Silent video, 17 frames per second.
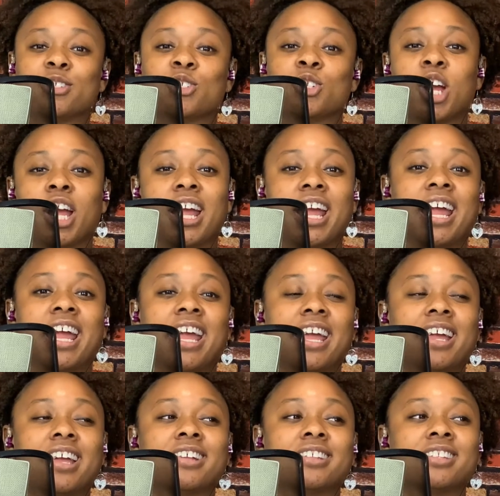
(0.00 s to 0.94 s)

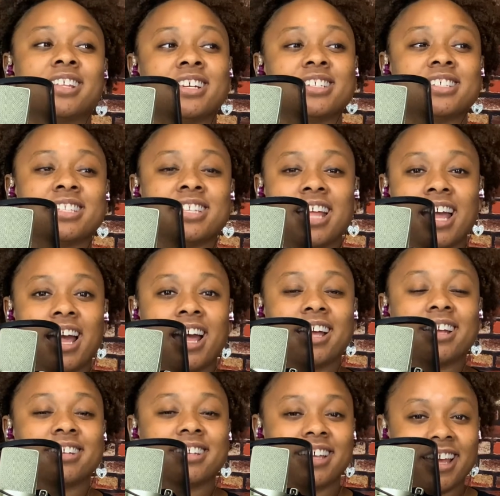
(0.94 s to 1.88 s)
Trey does
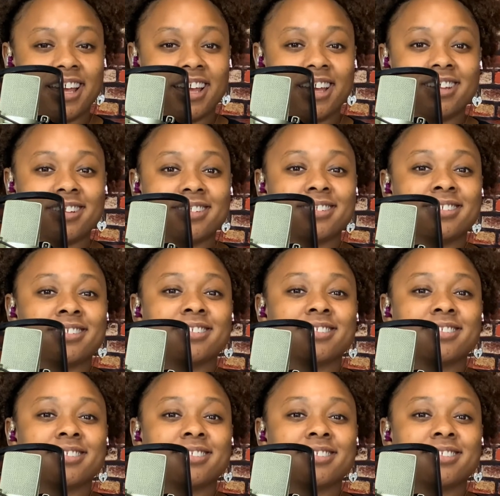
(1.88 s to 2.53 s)
not get